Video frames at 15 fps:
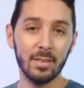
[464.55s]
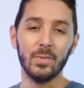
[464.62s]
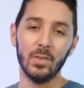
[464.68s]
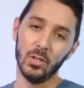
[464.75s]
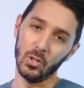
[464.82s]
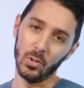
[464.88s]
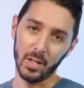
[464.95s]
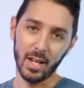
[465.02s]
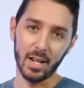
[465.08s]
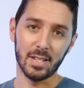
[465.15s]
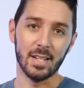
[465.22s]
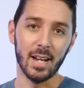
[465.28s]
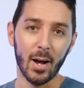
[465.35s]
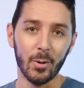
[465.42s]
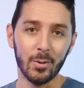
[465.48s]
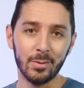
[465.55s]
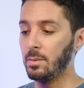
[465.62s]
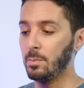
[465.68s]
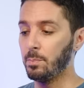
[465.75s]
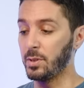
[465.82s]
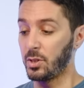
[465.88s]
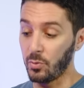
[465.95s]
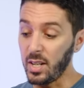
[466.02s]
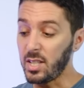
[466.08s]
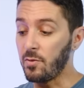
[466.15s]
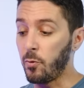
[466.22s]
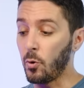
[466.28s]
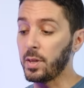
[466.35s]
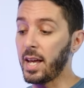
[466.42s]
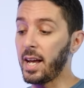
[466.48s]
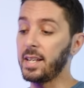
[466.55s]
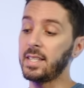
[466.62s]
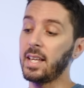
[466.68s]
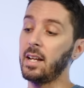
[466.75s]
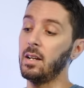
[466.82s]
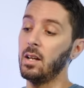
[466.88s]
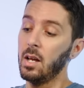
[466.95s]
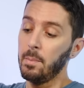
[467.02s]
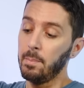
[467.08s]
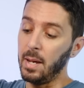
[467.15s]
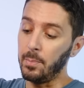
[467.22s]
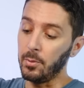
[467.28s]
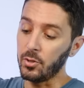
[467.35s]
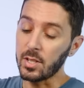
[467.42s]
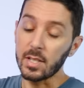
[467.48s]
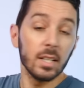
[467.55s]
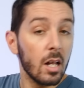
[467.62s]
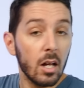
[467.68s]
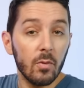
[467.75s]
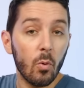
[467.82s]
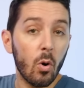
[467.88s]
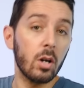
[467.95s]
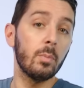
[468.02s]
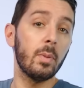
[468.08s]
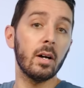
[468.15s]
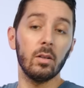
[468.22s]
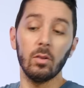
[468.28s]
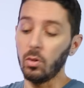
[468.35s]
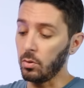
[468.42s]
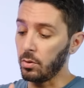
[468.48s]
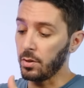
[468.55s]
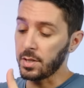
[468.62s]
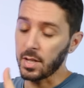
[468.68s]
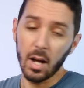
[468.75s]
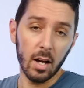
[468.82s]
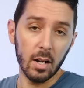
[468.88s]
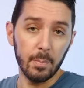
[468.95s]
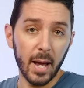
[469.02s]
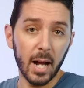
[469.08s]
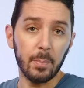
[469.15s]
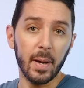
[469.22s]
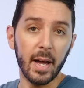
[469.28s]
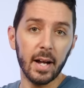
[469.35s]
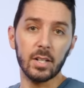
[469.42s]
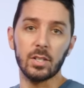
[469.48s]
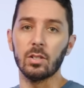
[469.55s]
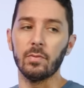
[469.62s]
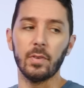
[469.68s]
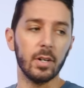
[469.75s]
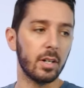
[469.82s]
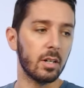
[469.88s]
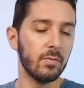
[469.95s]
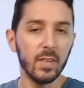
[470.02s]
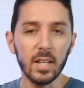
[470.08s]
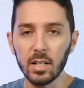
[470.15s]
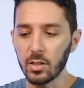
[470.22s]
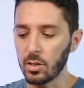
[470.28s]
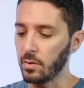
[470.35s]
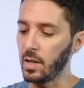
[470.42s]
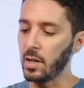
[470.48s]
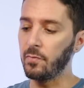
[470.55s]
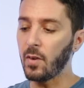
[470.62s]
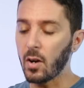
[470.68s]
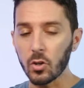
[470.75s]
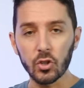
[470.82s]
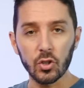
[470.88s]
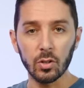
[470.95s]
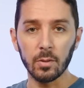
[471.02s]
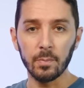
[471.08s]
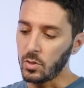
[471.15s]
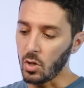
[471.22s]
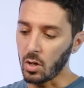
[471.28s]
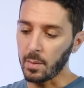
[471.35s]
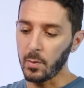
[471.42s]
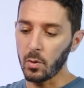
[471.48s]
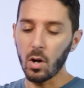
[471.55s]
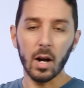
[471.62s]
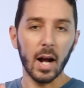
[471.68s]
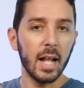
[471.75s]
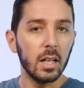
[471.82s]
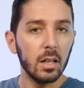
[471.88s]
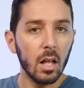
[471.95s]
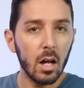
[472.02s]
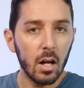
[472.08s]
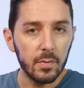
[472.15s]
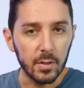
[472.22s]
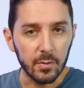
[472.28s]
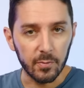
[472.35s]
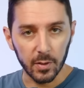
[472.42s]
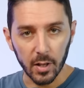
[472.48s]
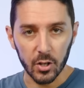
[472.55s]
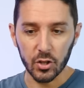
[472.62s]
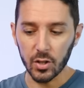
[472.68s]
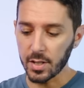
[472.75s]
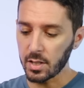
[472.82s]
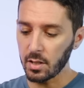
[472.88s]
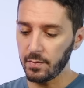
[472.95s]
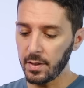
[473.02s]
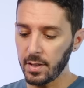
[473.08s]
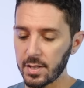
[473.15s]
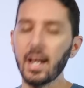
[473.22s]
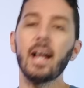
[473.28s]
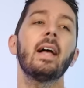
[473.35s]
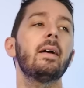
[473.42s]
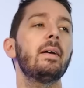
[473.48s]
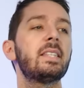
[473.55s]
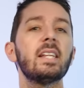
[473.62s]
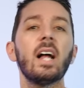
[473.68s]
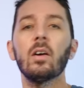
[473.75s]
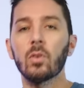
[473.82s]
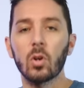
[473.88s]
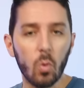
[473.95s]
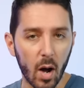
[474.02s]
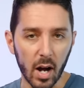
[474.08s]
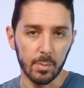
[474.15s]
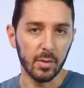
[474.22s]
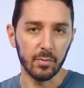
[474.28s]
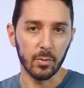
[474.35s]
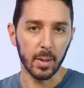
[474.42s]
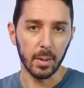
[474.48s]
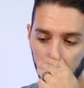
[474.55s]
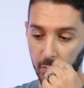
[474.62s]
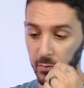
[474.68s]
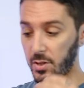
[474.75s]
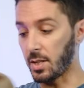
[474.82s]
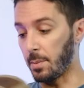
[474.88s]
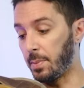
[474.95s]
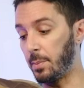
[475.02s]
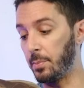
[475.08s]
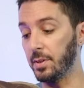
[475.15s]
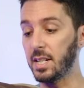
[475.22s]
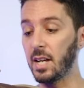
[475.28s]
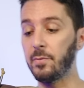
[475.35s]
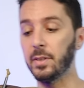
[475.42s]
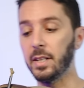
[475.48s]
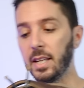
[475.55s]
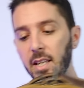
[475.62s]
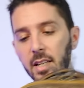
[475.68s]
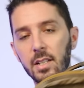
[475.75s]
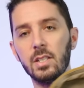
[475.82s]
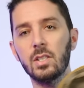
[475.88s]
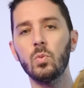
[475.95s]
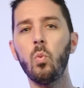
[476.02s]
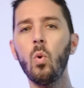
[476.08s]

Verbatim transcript: There's only us now. But the reason for that is that people just love water bottle holders on backpacks. They're very convenient, they're very functional. Don't get me wrong, I love the flushness of this. I, it's not a requirement for me, but for some people it definitely is.